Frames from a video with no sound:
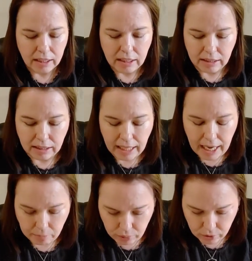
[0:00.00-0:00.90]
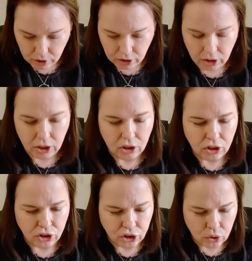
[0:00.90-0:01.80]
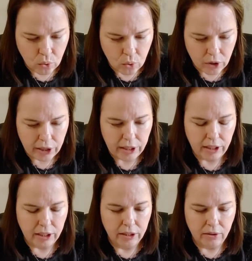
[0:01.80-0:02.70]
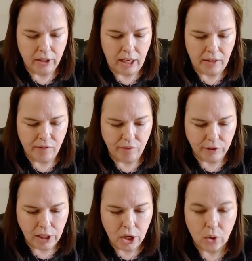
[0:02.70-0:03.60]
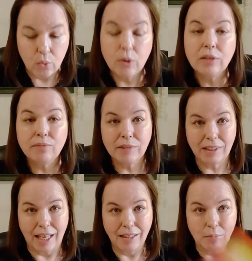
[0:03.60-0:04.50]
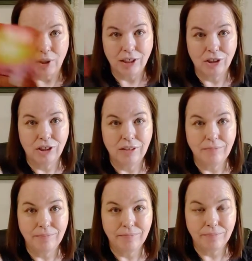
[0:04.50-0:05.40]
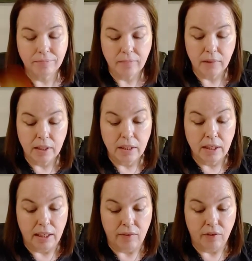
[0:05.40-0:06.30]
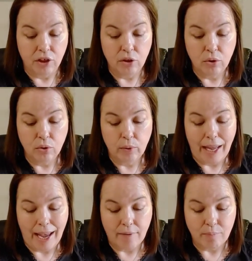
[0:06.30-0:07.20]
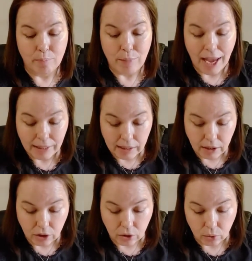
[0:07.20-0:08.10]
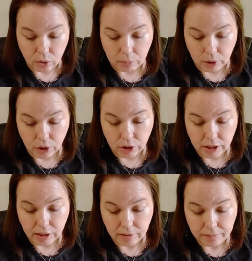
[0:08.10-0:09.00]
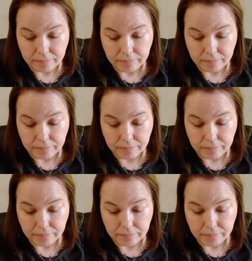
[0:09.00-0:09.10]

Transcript: The Emperor, joy, okay, flow, celebration. If you have met your person,